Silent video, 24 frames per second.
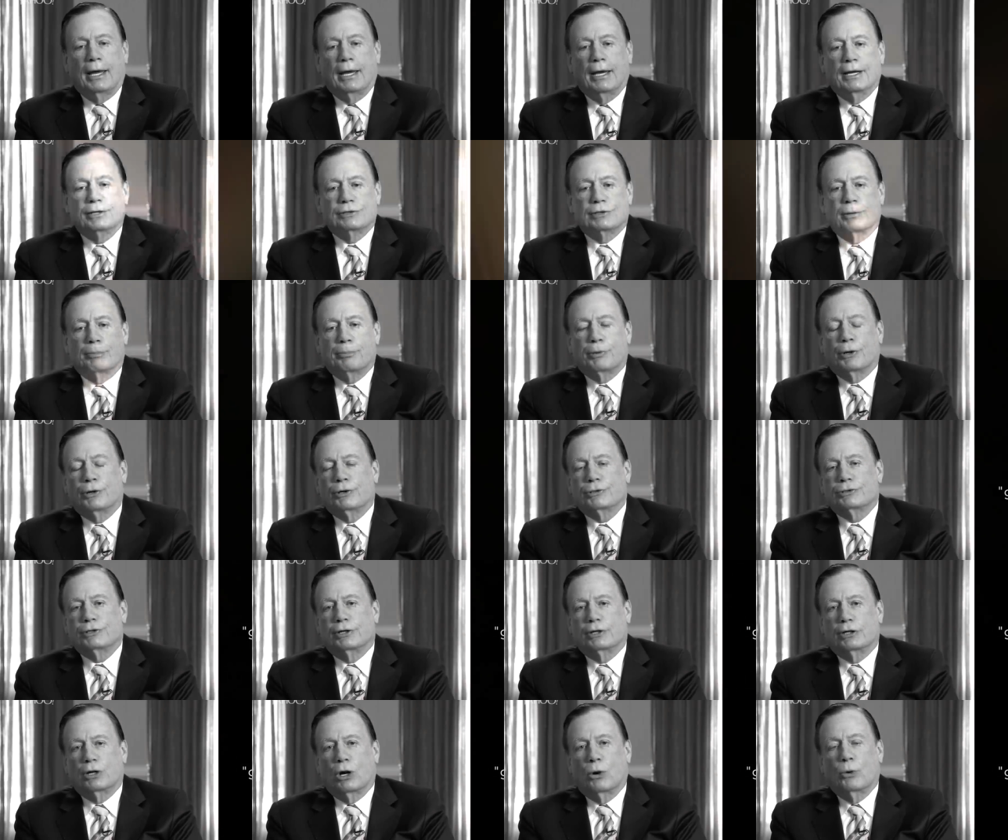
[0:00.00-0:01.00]
is a
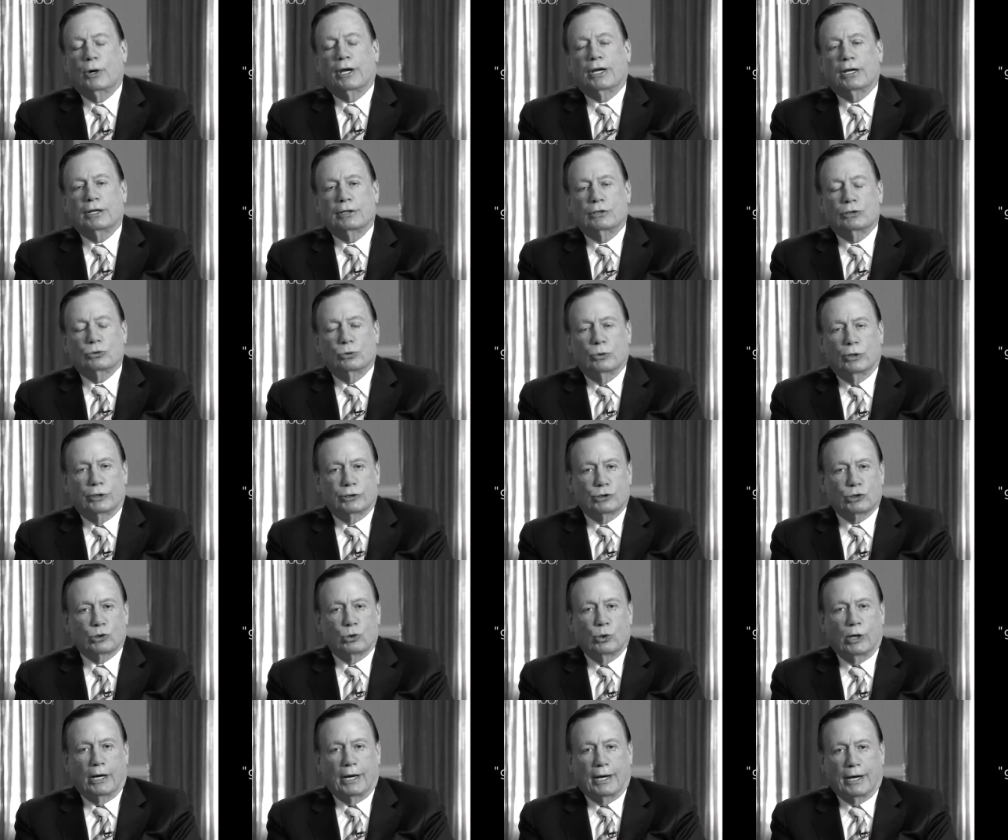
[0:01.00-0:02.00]
person going into a
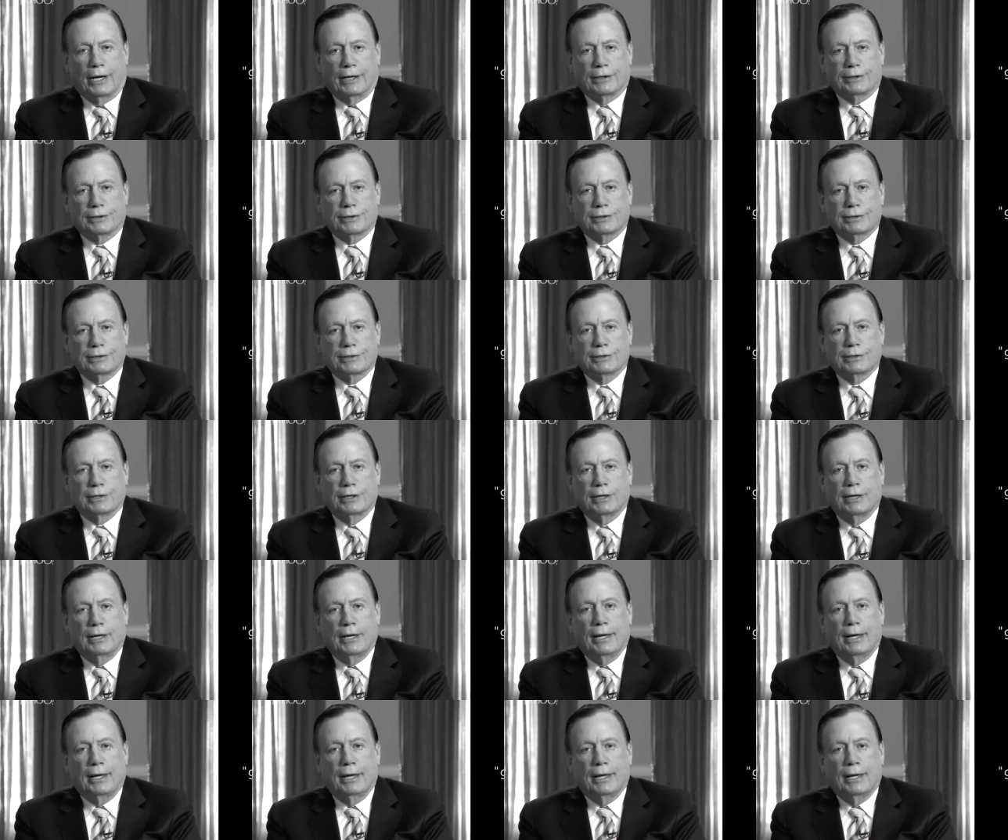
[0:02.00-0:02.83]
trance